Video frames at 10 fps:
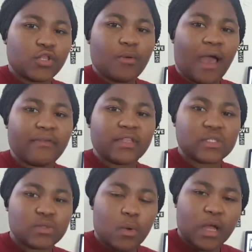You have the
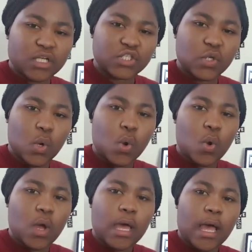soca
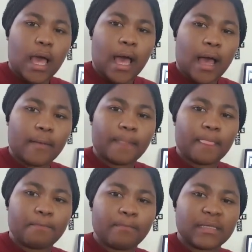show,
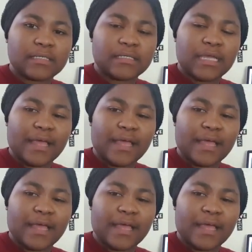Mr.